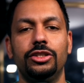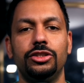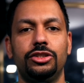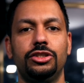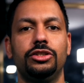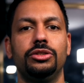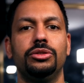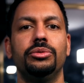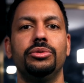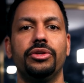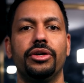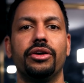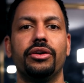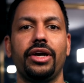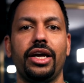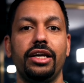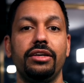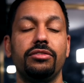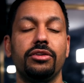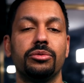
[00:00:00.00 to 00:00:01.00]
into
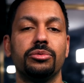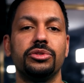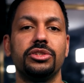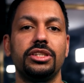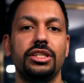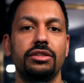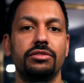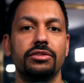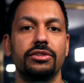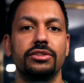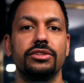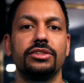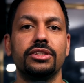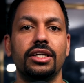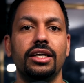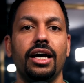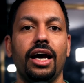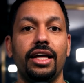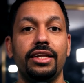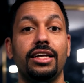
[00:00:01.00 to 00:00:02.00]
their AV
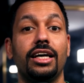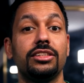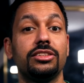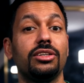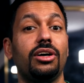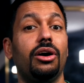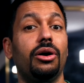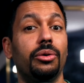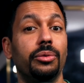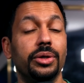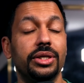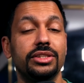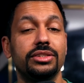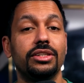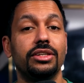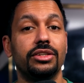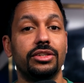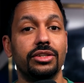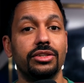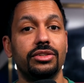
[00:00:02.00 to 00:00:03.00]
receivers, and that's
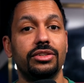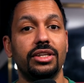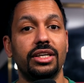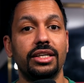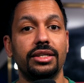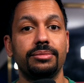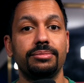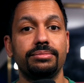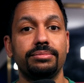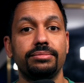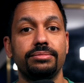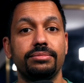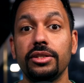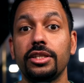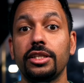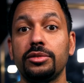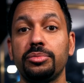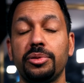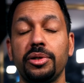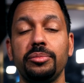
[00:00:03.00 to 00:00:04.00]
always a good thing.
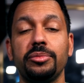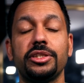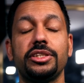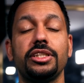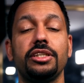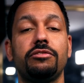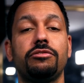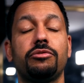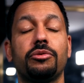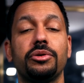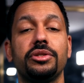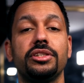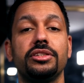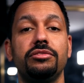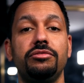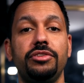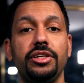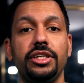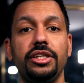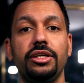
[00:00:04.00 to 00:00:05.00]
Well, that's pretty much it for
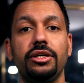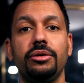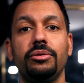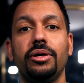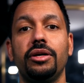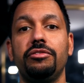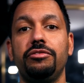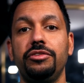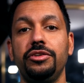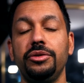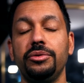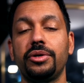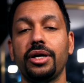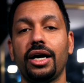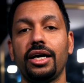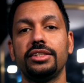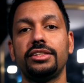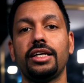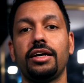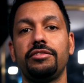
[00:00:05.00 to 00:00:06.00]
this video. If
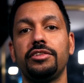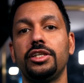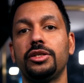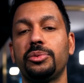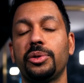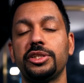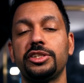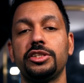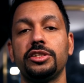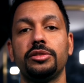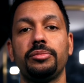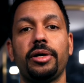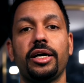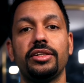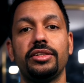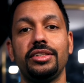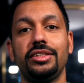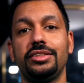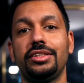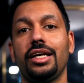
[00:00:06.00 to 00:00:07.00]
you guys have any questions
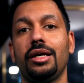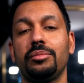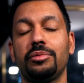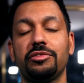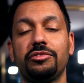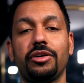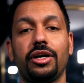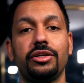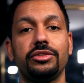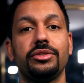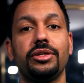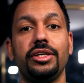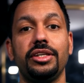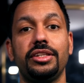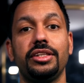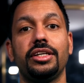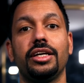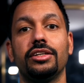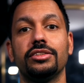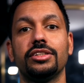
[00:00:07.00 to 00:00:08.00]
about these amplifiers or
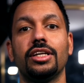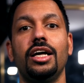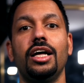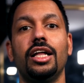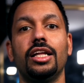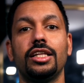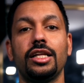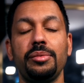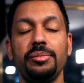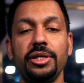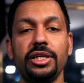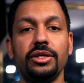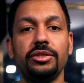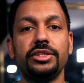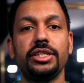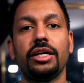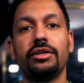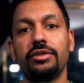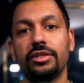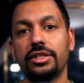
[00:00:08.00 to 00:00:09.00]
anything else, let me
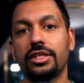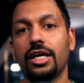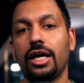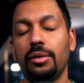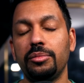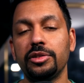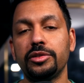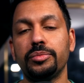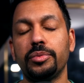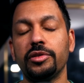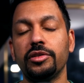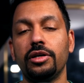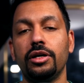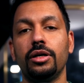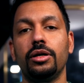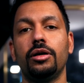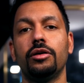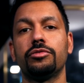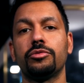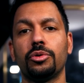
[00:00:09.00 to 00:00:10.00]
know down in the comments
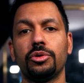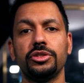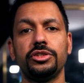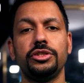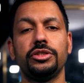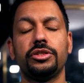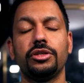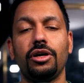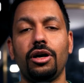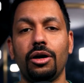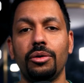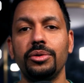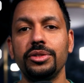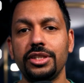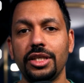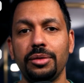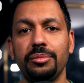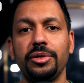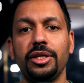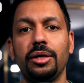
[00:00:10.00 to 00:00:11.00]
below. Of course, you can
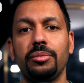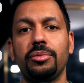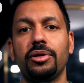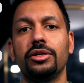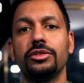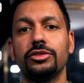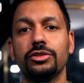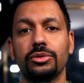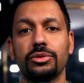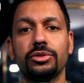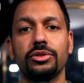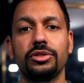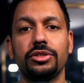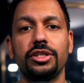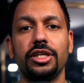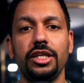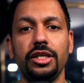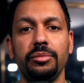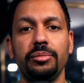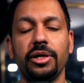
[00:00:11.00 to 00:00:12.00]
always hit me up on
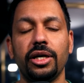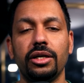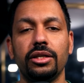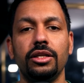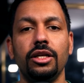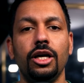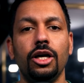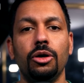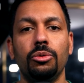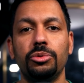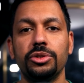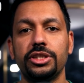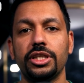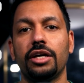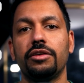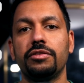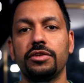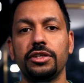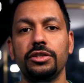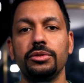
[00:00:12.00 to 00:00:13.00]
social or email,
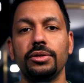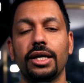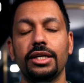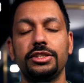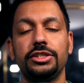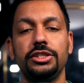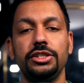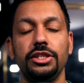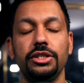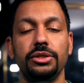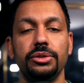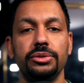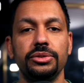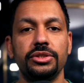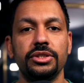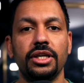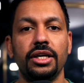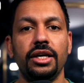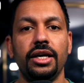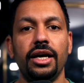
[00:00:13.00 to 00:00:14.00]
whichever you like to
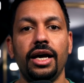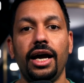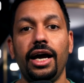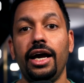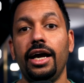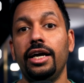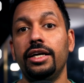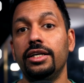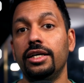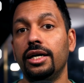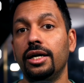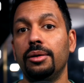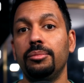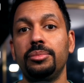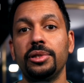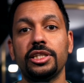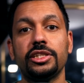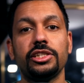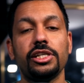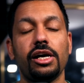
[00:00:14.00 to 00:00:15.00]
use. And
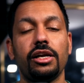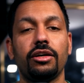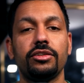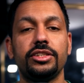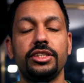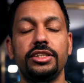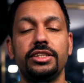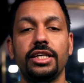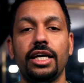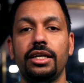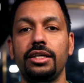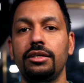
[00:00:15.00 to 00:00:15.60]
uh, big shout out to